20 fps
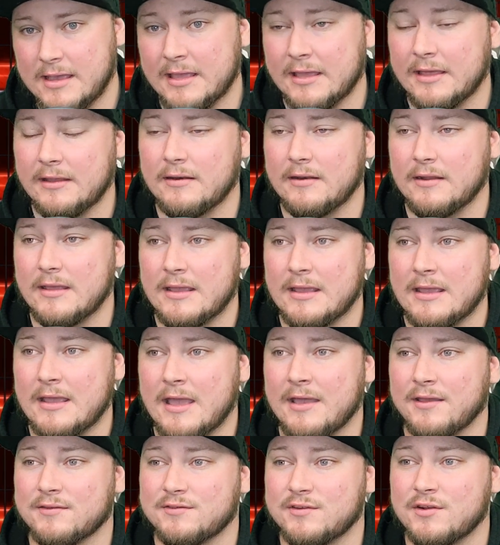and it
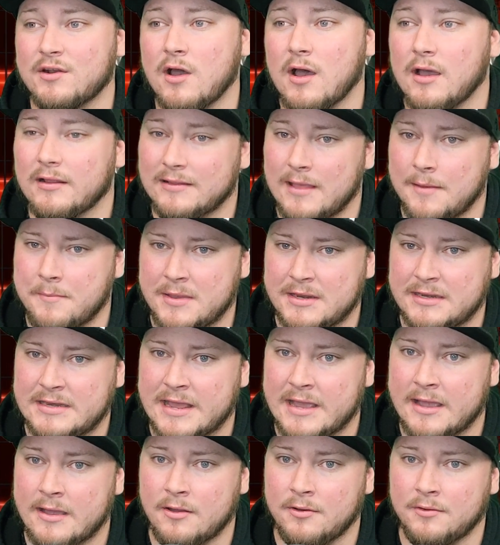has not let me
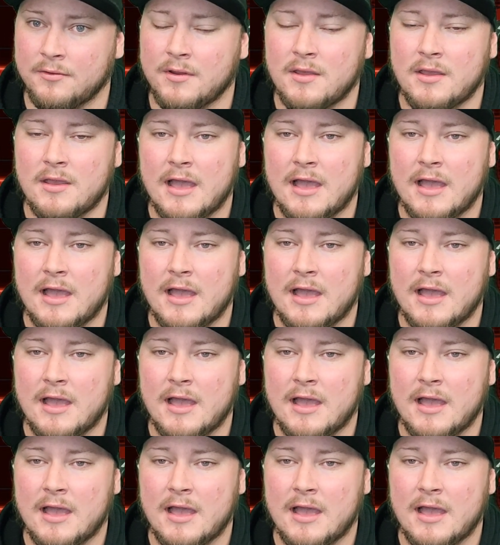down.